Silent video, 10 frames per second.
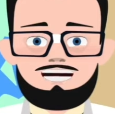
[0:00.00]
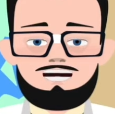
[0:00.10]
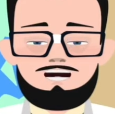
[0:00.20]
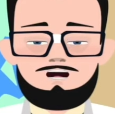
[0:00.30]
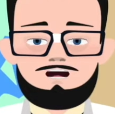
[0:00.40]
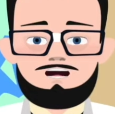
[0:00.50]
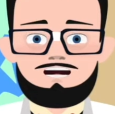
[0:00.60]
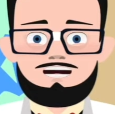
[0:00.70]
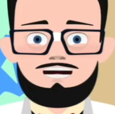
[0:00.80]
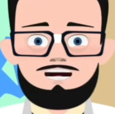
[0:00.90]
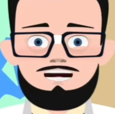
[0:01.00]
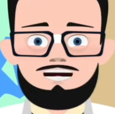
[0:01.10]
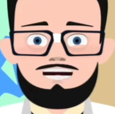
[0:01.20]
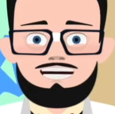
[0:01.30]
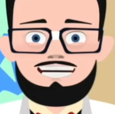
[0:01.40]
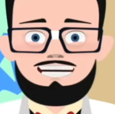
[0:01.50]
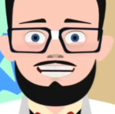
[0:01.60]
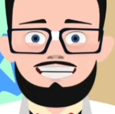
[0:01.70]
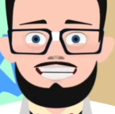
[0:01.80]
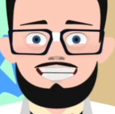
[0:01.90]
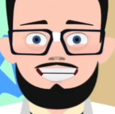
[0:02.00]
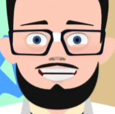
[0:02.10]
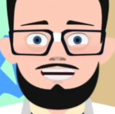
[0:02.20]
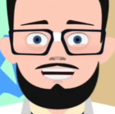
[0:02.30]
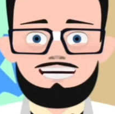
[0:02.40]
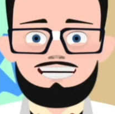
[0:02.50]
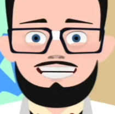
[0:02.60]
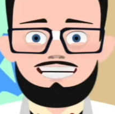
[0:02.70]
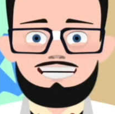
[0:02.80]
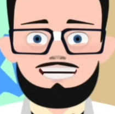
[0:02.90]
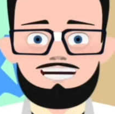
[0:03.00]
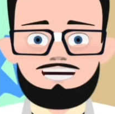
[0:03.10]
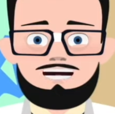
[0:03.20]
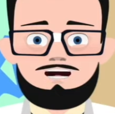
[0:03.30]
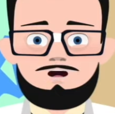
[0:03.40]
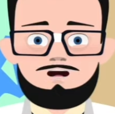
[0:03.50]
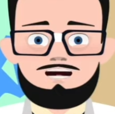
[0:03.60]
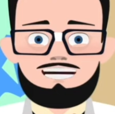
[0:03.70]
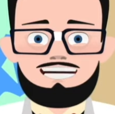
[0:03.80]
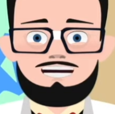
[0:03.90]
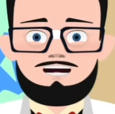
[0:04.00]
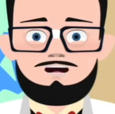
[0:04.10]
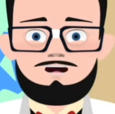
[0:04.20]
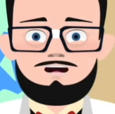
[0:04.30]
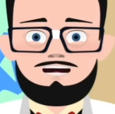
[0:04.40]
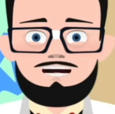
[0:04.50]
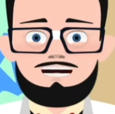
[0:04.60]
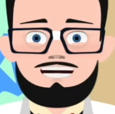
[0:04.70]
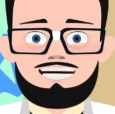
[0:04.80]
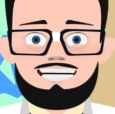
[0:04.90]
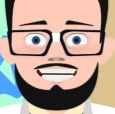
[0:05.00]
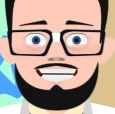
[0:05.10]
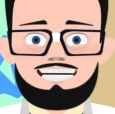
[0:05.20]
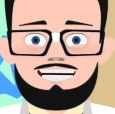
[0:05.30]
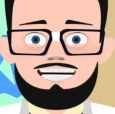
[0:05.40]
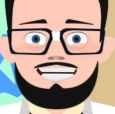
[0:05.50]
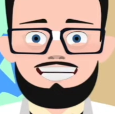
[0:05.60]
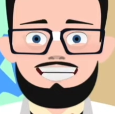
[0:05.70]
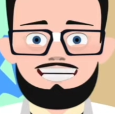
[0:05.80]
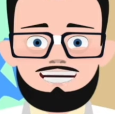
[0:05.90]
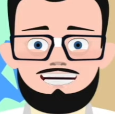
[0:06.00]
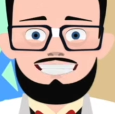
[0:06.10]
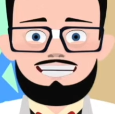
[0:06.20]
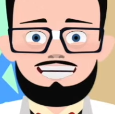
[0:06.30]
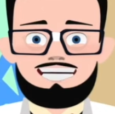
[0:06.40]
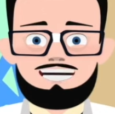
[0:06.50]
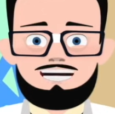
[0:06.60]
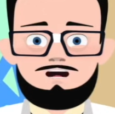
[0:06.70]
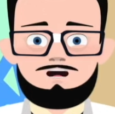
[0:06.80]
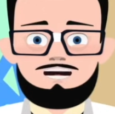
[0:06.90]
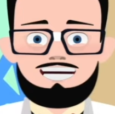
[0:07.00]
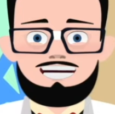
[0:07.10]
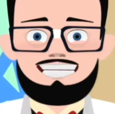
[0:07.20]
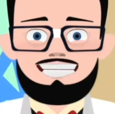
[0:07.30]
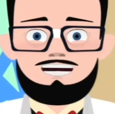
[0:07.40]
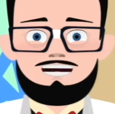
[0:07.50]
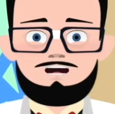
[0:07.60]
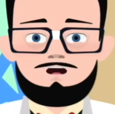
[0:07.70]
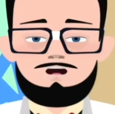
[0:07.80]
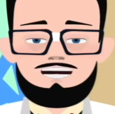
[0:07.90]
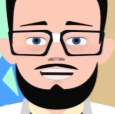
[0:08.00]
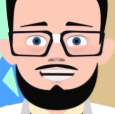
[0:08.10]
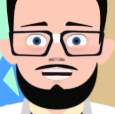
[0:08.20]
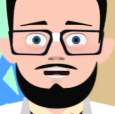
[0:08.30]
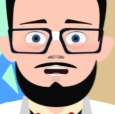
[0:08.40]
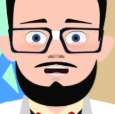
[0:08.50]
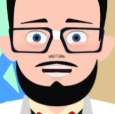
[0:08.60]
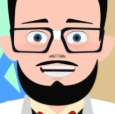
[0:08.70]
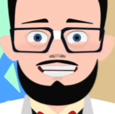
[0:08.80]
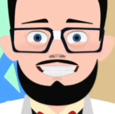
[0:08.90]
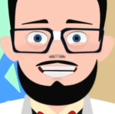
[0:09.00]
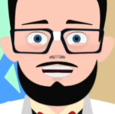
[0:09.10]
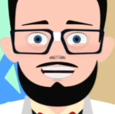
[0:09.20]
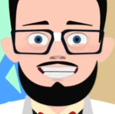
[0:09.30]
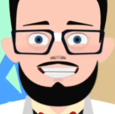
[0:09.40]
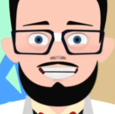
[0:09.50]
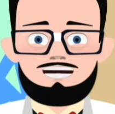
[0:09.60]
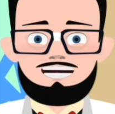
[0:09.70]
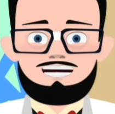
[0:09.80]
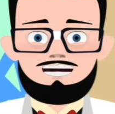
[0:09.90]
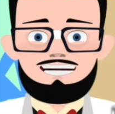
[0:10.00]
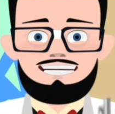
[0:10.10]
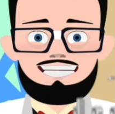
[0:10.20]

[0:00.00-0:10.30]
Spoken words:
is to accomplish that in the most effective way possible. So the differential allows the outside wheel to turn a lot farther distance than the inside